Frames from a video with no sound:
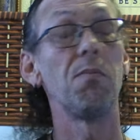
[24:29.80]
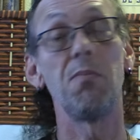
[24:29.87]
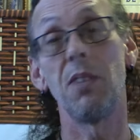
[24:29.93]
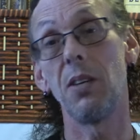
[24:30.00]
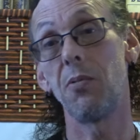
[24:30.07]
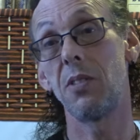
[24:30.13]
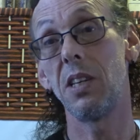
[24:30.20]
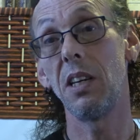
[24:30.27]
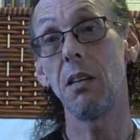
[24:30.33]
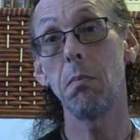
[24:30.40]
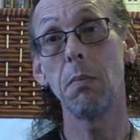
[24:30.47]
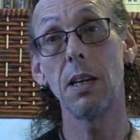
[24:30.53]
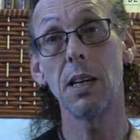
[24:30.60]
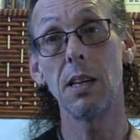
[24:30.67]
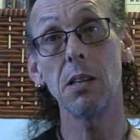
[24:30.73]
15
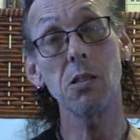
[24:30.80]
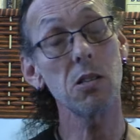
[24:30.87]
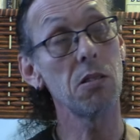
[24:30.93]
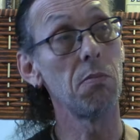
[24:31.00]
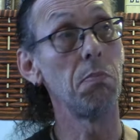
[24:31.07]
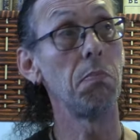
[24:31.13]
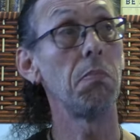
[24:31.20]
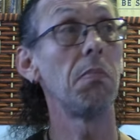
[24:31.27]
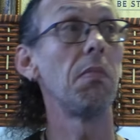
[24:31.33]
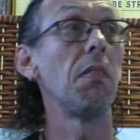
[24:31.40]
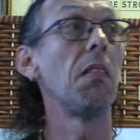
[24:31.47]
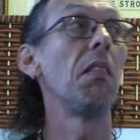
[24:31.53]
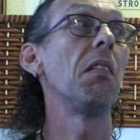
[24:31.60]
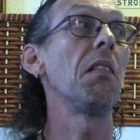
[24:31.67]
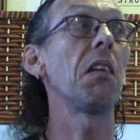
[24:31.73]
minutes,
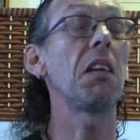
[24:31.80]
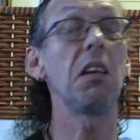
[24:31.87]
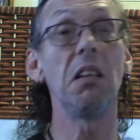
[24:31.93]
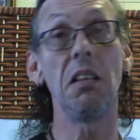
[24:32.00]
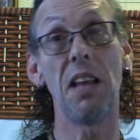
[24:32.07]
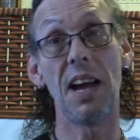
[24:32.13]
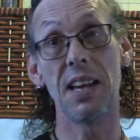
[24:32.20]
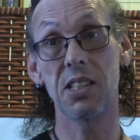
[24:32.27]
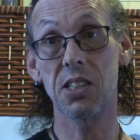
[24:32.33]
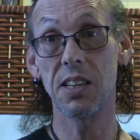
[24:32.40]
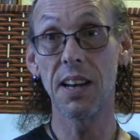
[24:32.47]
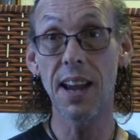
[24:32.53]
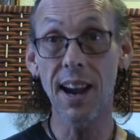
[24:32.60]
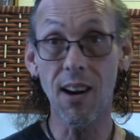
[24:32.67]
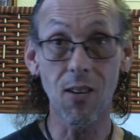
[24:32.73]
can last
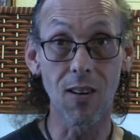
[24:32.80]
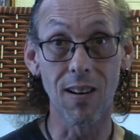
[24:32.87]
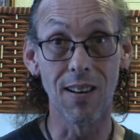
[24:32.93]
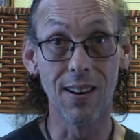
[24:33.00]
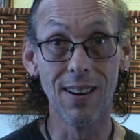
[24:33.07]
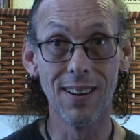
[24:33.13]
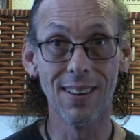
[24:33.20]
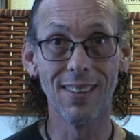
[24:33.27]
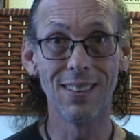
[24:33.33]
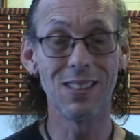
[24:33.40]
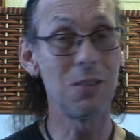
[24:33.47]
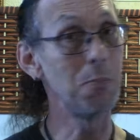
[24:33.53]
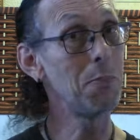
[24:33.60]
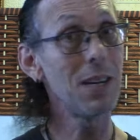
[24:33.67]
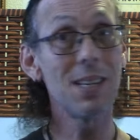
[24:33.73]
an hour.
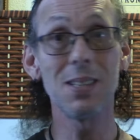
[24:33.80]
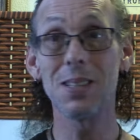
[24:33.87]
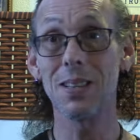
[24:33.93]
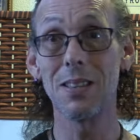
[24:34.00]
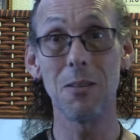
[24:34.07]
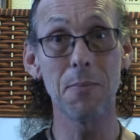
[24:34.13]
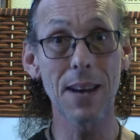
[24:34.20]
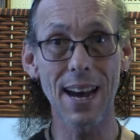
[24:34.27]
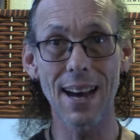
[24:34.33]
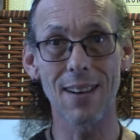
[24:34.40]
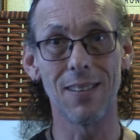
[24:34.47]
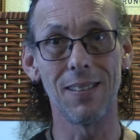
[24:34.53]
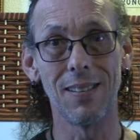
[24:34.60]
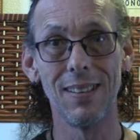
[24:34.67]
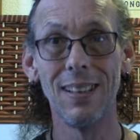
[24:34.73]
Depends on the
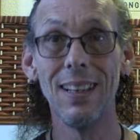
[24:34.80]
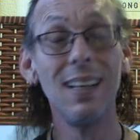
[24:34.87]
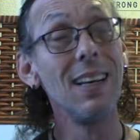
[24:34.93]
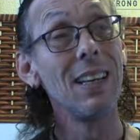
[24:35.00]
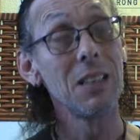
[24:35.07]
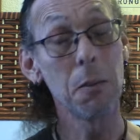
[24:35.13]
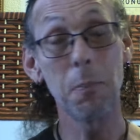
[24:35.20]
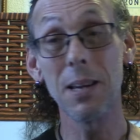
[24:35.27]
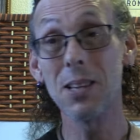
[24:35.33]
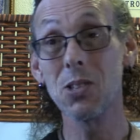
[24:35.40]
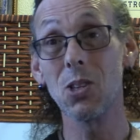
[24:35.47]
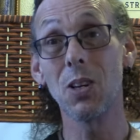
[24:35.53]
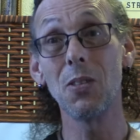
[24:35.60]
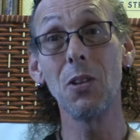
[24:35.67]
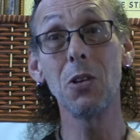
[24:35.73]
battle,
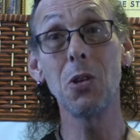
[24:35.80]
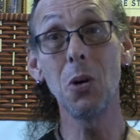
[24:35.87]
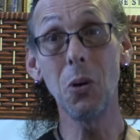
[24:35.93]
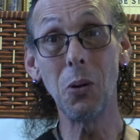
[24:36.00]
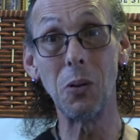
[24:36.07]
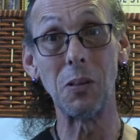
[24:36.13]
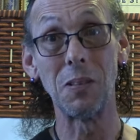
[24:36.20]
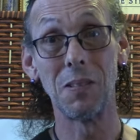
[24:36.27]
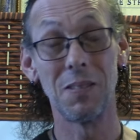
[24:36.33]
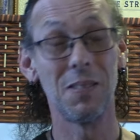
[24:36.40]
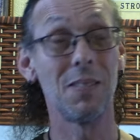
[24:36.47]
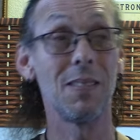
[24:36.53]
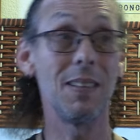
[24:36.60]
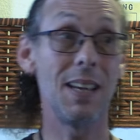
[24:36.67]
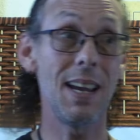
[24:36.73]
depends on the duel,
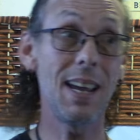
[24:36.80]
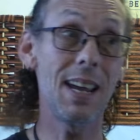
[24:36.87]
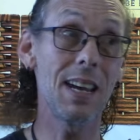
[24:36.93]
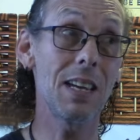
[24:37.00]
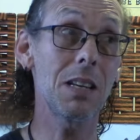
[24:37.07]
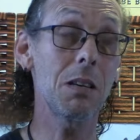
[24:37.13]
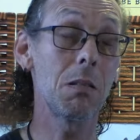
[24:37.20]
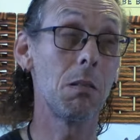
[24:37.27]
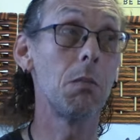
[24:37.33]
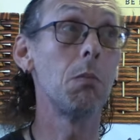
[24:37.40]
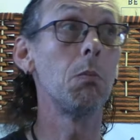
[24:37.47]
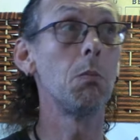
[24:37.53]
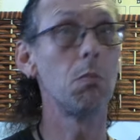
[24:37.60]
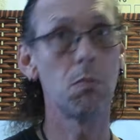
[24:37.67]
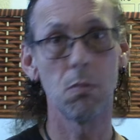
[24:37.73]
and,
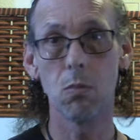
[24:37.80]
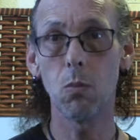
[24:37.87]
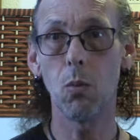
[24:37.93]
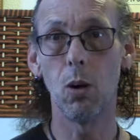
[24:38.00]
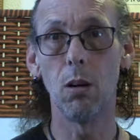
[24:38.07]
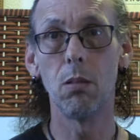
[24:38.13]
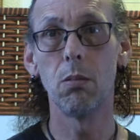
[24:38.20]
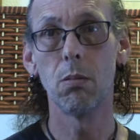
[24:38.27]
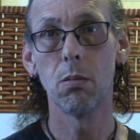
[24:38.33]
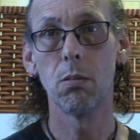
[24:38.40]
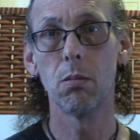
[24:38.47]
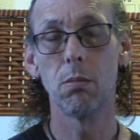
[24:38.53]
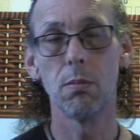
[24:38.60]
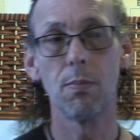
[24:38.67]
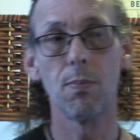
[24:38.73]
well,
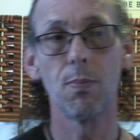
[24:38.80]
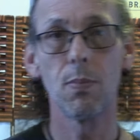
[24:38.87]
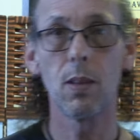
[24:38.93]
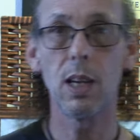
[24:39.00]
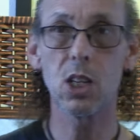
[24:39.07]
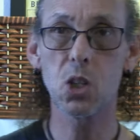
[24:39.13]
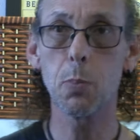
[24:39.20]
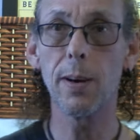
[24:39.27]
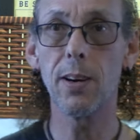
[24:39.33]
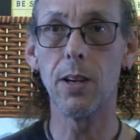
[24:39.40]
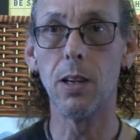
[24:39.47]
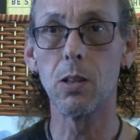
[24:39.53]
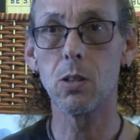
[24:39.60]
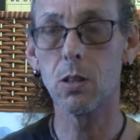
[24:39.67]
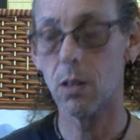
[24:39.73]

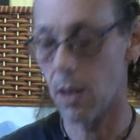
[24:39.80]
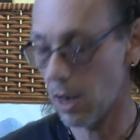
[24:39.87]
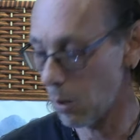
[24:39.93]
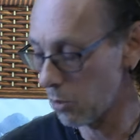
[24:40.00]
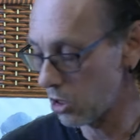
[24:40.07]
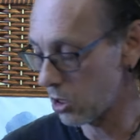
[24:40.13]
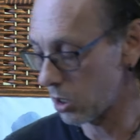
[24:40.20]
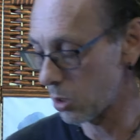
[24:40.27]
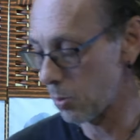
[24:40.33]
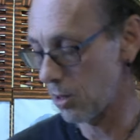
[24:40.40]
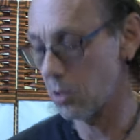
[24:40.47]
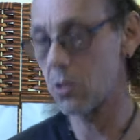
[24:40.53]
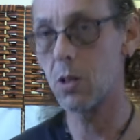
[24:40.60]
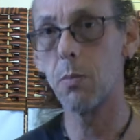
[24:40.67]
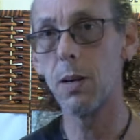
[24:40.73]
experience, how much
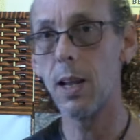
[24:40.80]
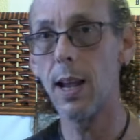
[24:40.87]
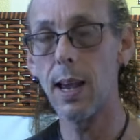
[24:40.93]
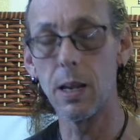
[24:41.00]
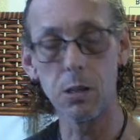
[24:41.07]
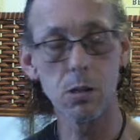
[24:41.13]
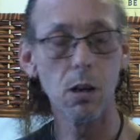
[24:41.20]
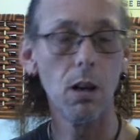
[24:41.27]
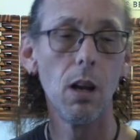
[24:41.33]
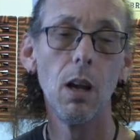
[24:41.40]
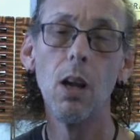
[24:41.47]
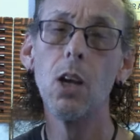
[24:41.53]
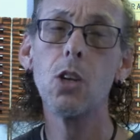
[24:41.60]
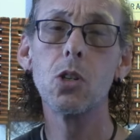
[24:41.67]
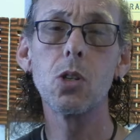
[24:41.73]
experience somebody has.
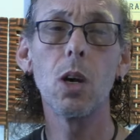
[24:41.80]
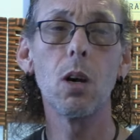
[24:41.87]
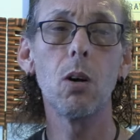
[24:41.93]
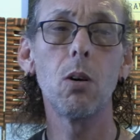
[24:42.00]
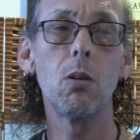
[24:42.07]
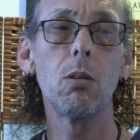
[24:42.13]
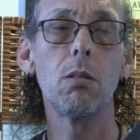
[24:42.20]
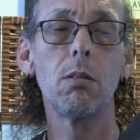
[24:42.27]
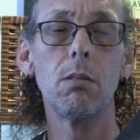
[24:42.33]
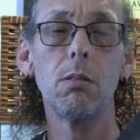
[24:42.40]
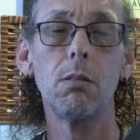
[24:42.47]
So,